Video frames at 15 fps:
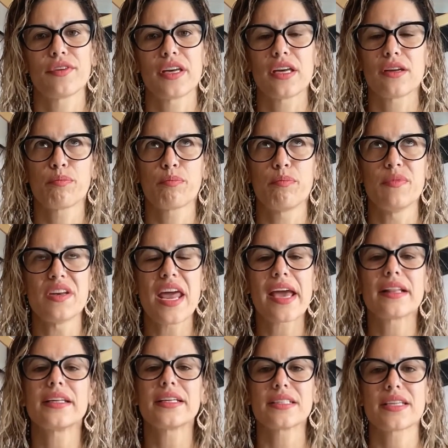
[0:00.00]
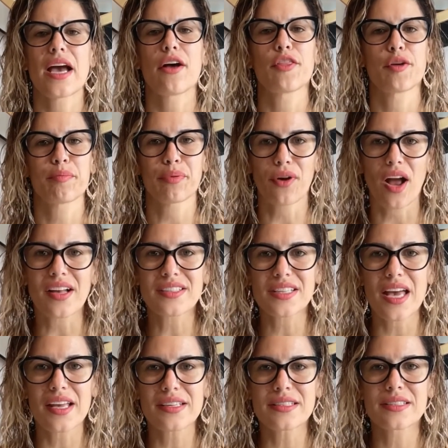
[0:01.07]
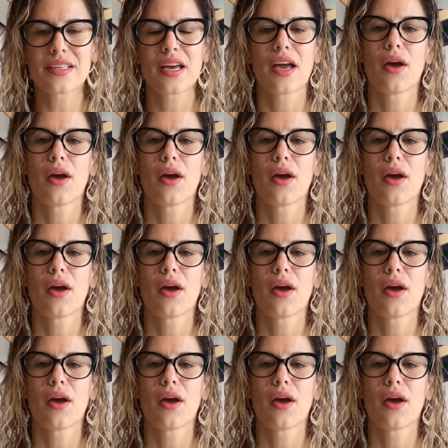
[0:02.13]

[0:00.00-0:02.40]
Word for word: it nailing down the process